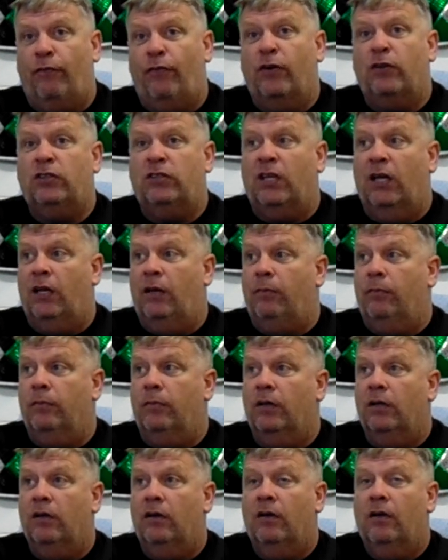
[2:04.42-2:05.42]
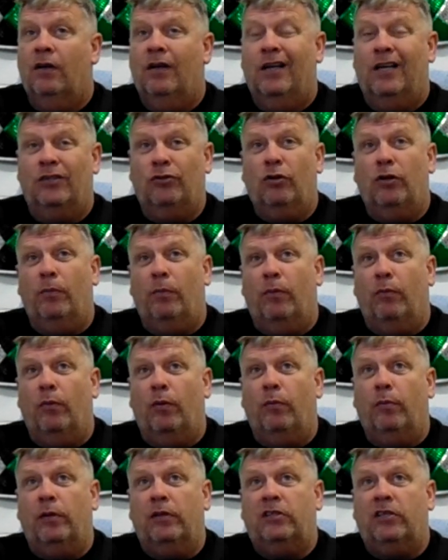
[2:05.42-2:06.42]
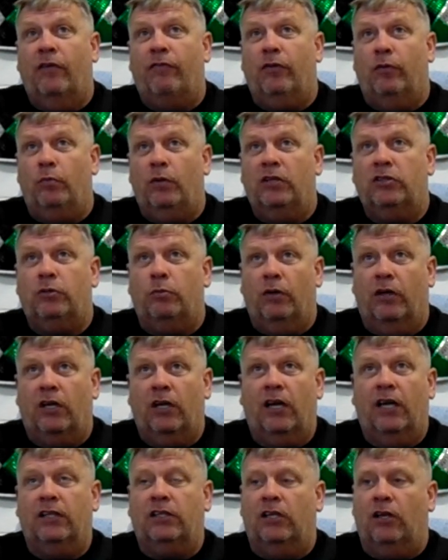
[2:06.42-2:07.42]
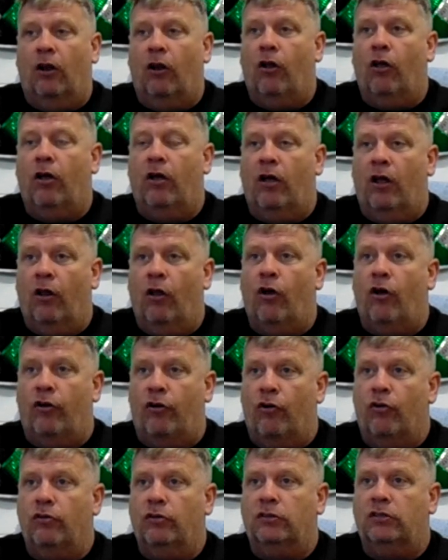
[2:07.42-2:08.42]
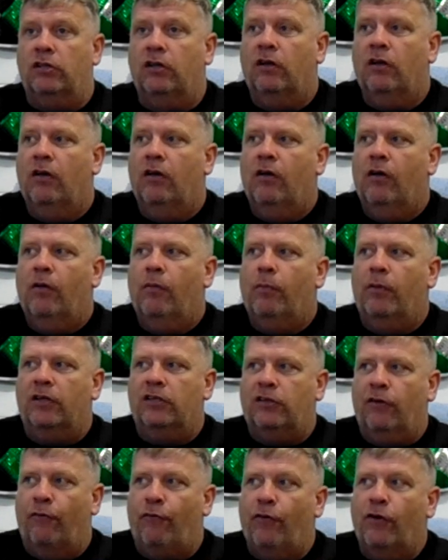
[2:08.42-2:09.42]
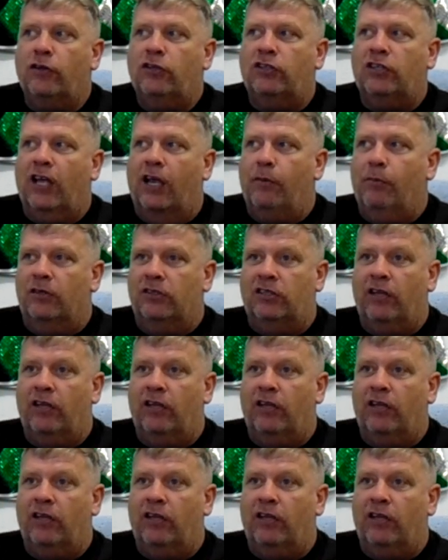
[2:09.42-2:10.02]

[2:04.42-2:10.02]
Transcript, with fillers: the first time, he's only been with me seven weeks and we corrected a lot, a lot of wrongs. But it's the first time